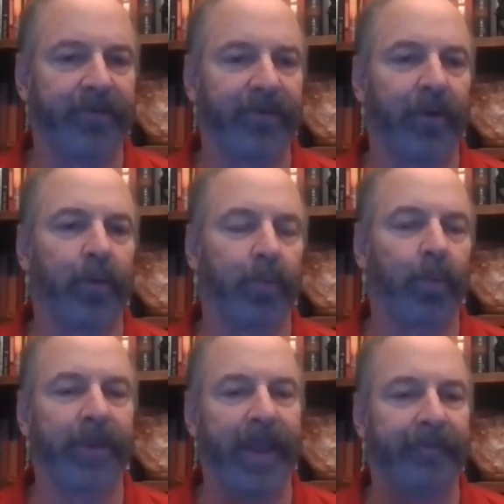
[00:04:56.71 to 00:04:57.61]
So
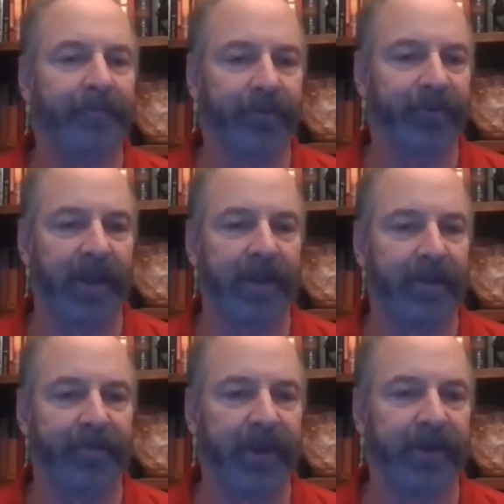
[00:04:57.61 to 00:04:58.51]
when that first
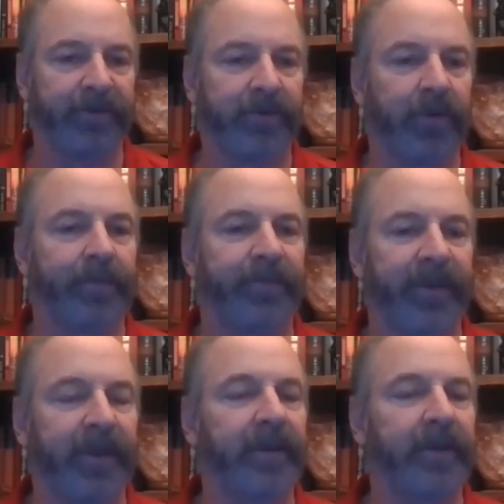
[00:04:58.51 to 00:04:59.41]
1/8 of an inch
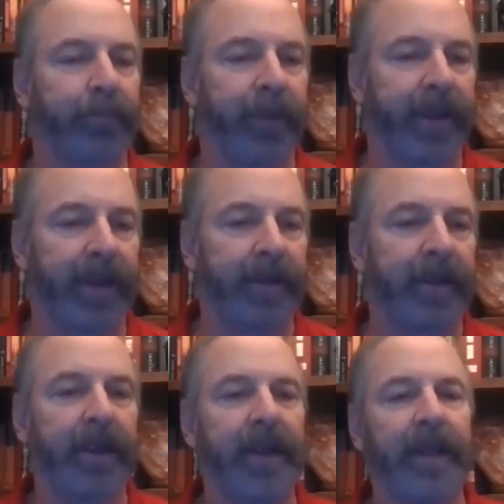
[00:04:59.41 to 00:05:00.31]
creeps into the plane,
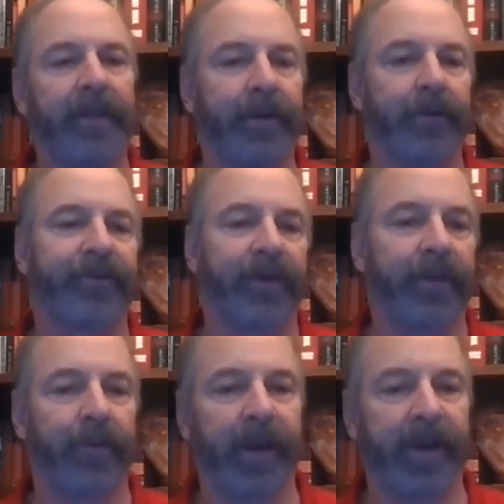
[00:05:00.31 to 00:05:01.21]
there's another